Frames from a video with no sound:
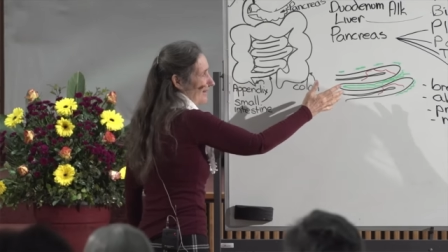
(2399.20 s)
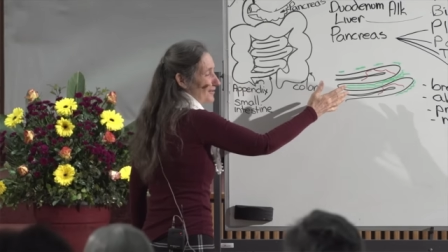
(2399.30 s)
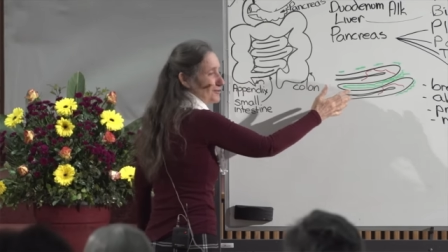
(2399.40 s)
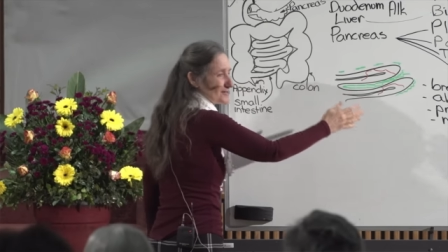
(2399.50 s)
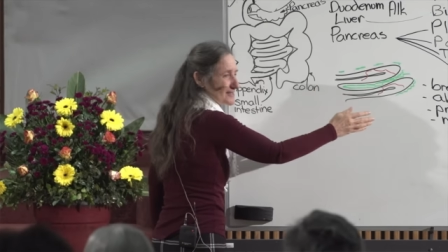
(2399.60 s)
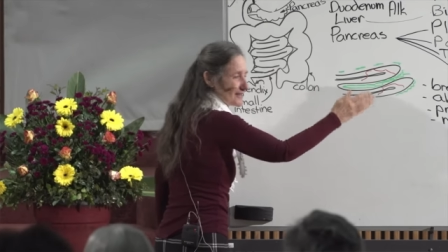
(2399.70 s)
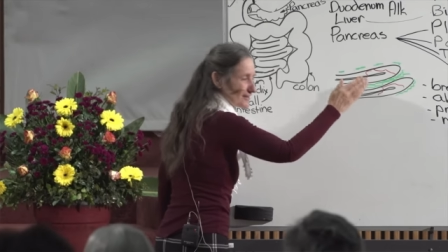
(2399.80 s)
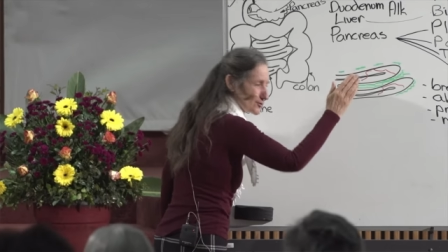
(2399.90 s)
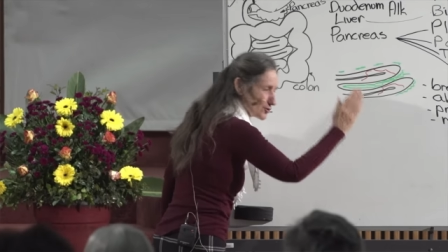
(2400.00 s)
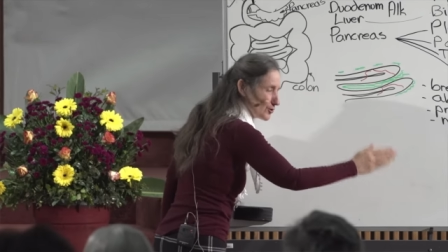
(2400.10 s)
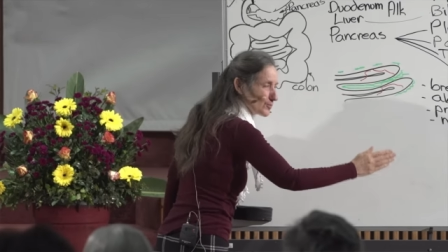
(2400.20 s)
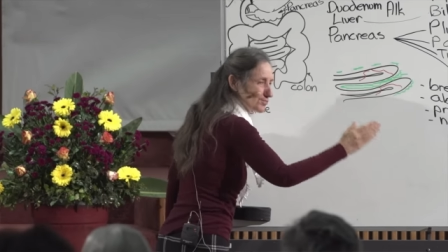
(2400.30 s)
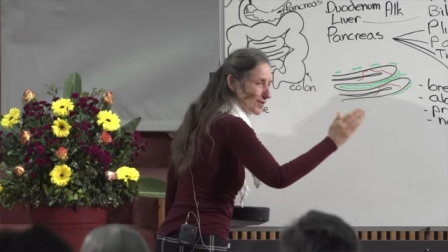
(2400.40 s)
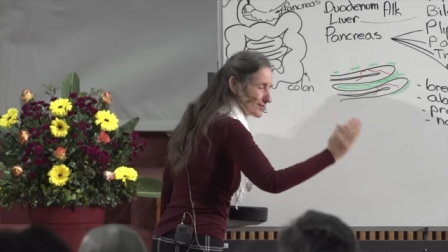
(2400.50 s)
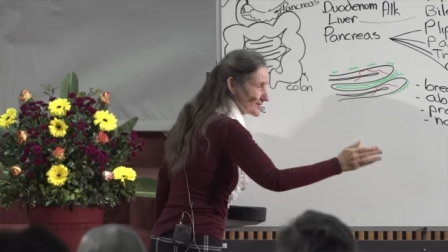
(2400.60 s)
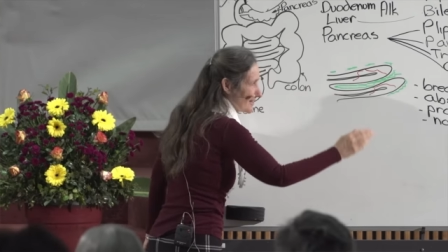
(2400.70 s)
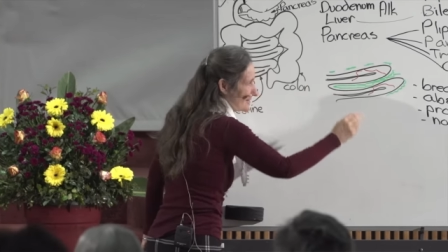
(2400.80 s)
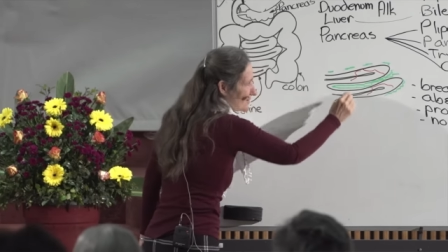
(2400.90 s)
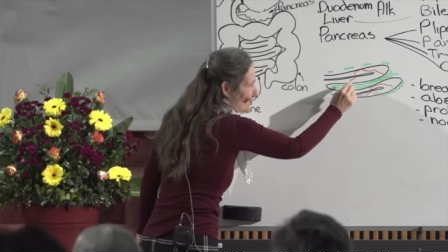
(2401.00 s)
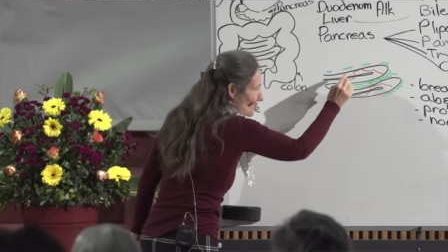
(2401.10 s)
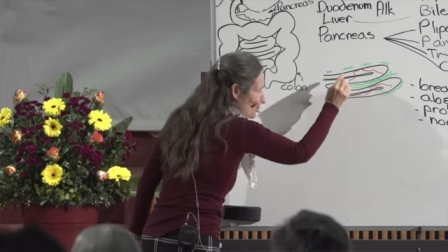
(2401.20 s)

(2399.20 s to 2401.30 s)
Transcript: Can you see the two processes to